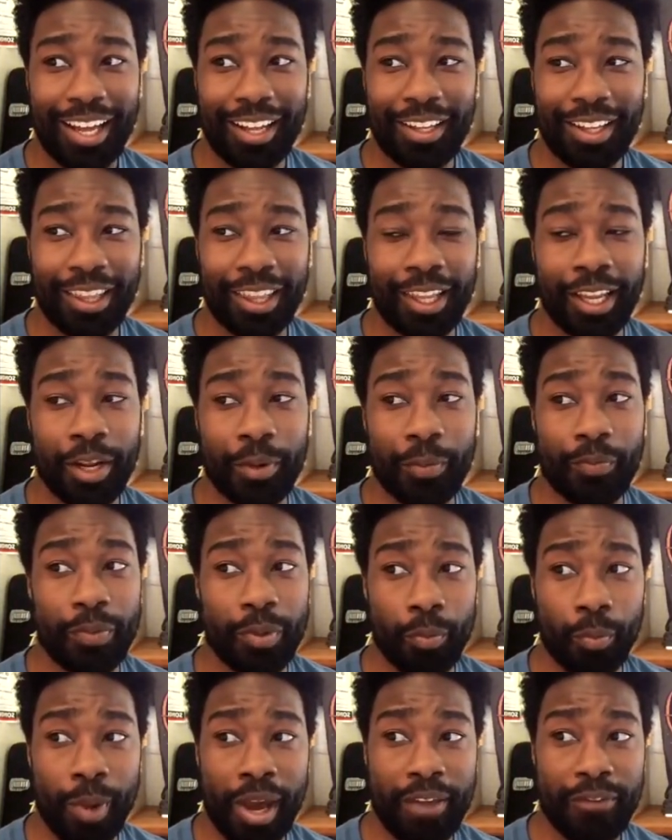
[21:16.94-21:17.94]
like
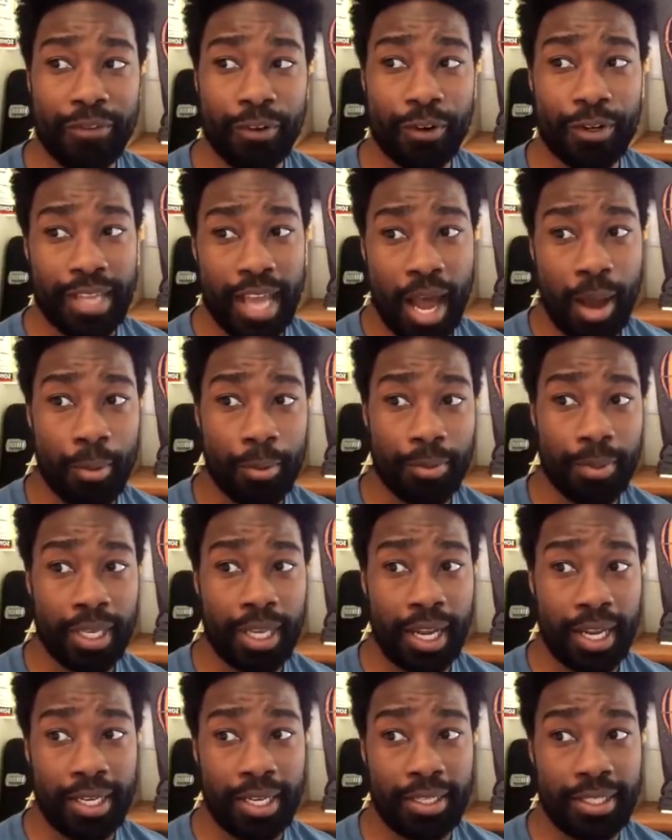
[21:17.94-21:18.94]
my first album that
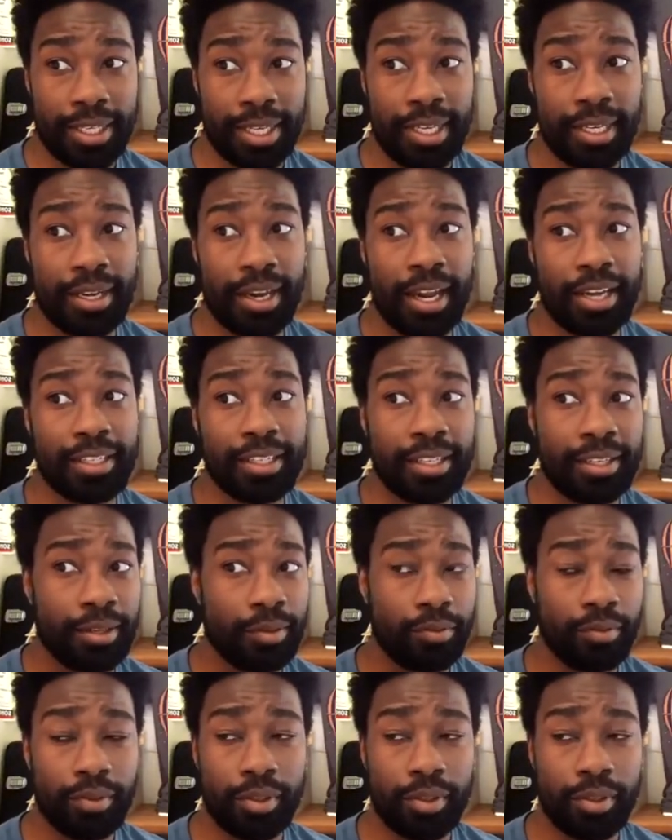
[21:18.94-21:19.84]
I did, I did it,